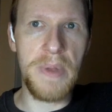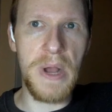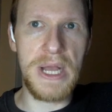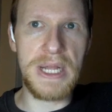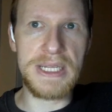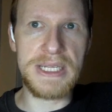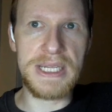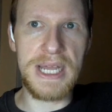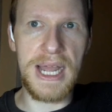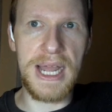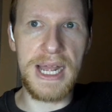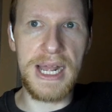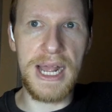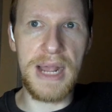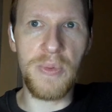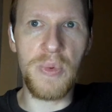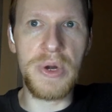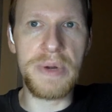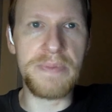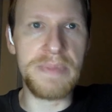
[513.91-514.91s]
but
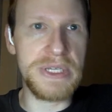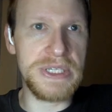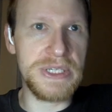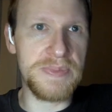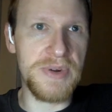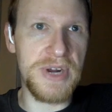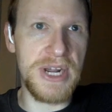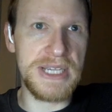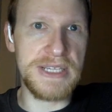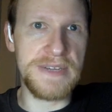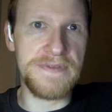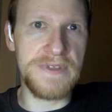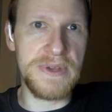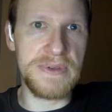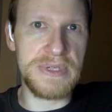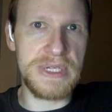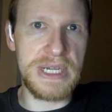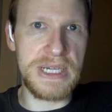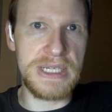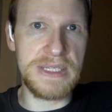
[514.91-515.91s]
I wouldn't be surprised
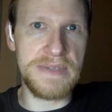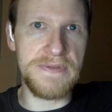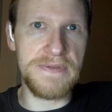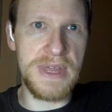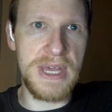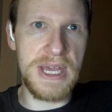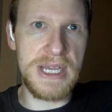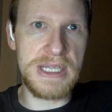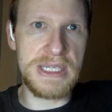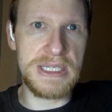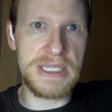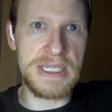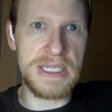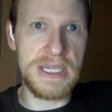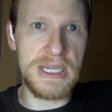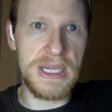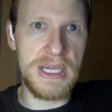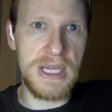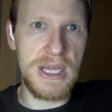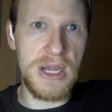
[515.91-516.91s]
if those kinds of
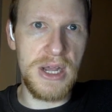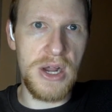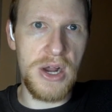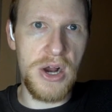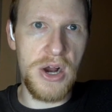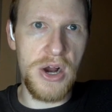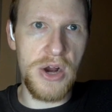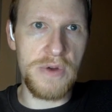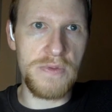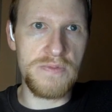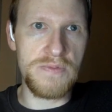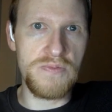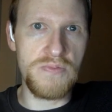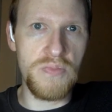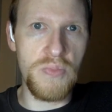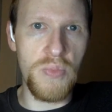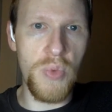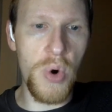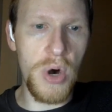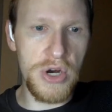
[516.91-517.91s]
things are
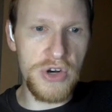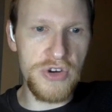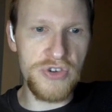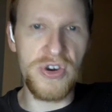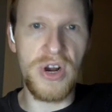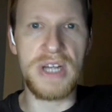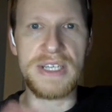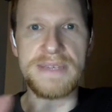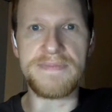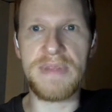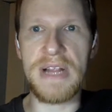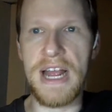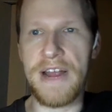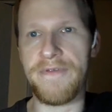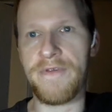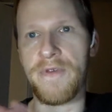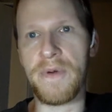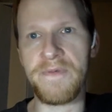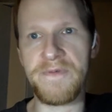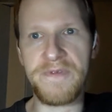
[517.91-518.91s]
more
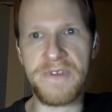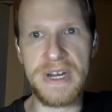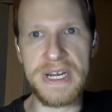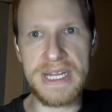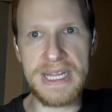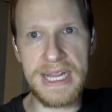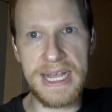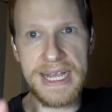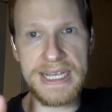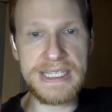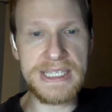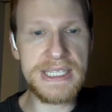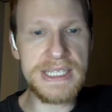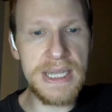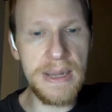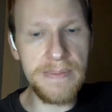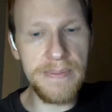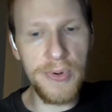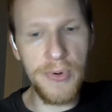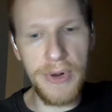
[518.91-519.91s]
cross-platform friendly at
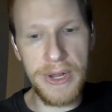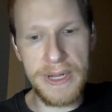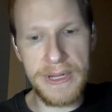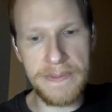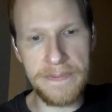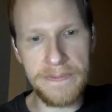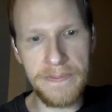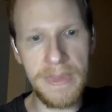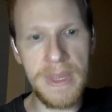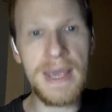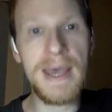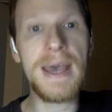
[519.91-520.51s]
some point.